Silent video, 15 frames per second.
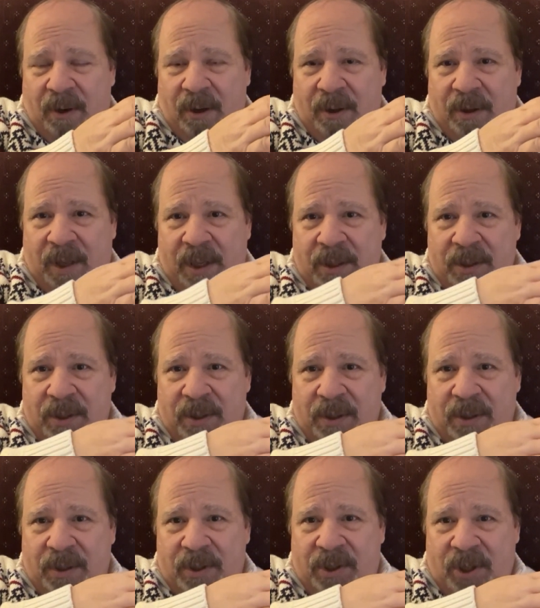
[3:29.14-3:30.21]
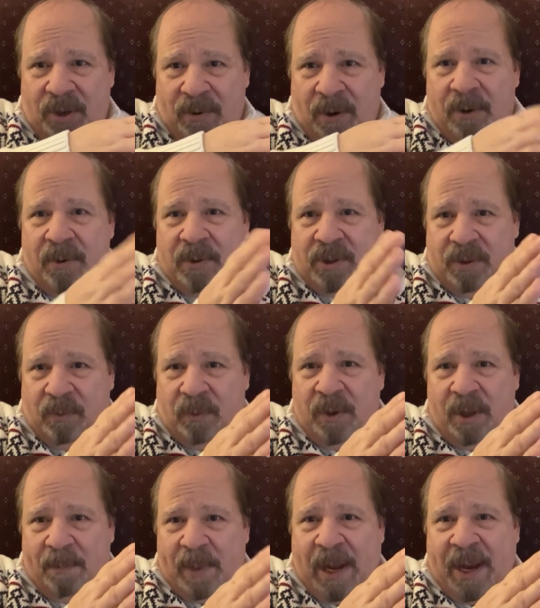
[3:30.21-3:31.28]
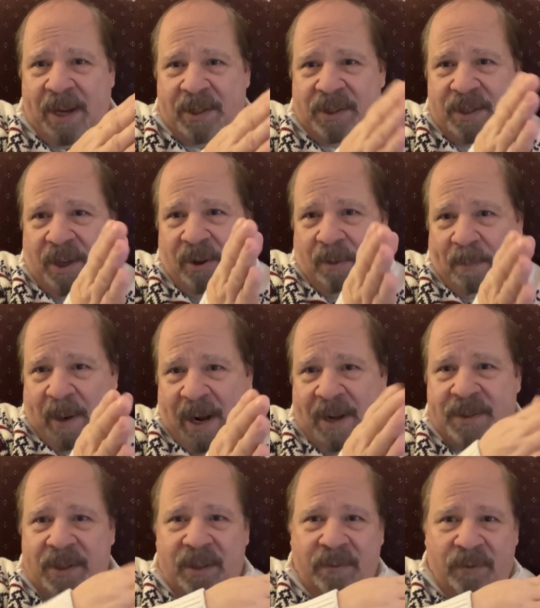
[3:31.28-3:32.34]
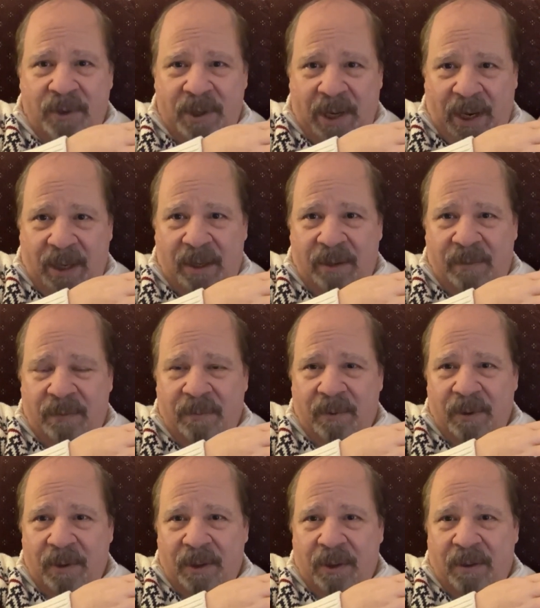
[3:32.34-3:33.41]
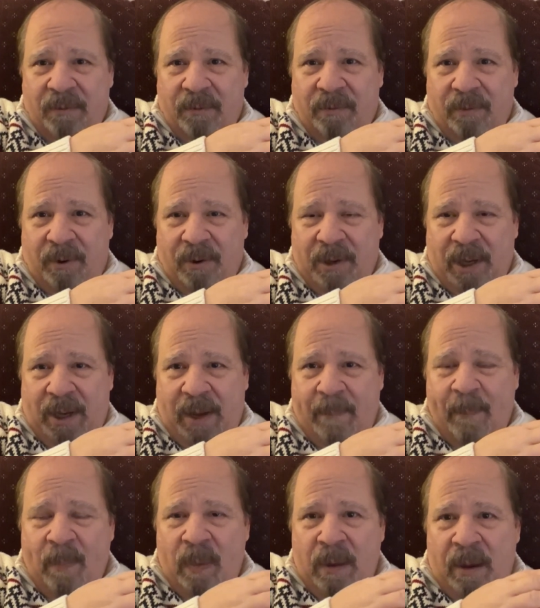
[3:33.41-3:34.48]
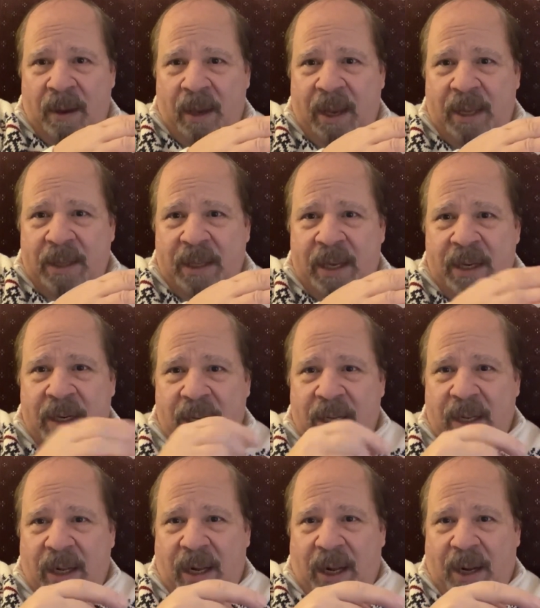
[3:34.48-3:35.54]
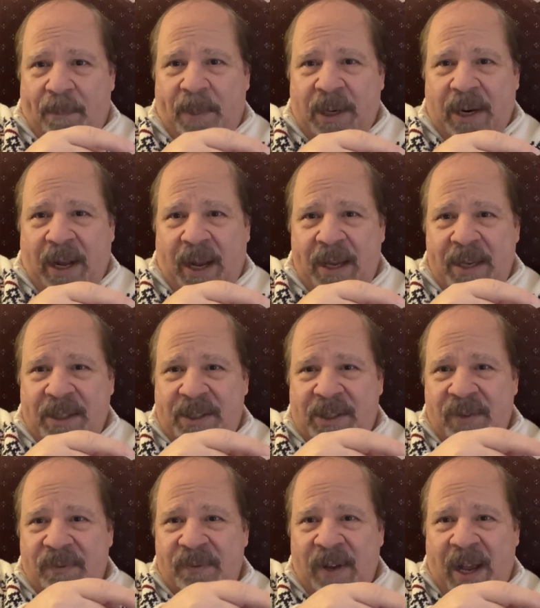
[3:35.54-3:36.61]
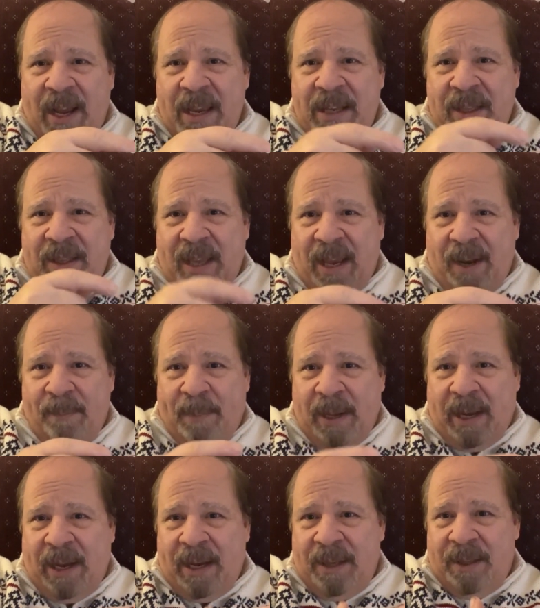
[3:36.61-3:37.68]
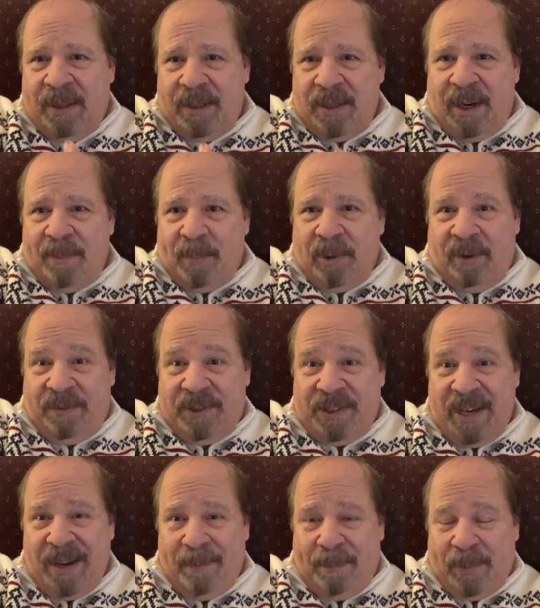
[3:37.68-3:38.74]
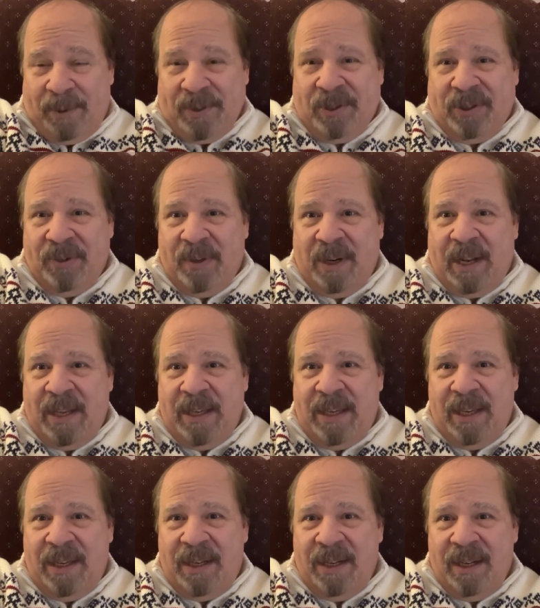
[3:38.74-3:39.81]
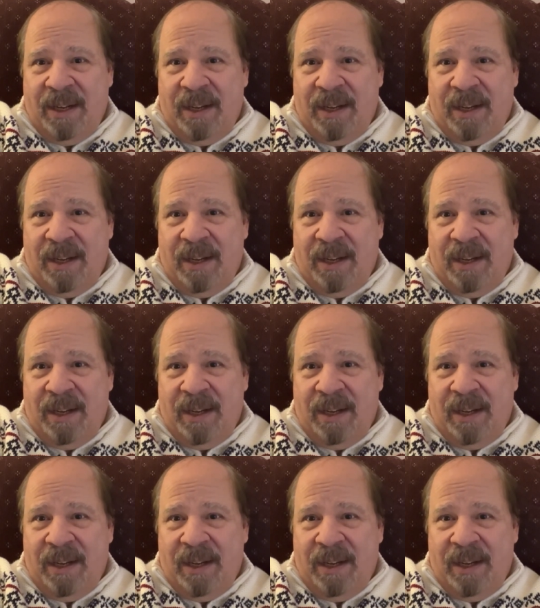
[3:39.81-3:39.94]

than zeros with a bias, either positive or negative. Okay. And then, but I divide that by the number of samples so that I get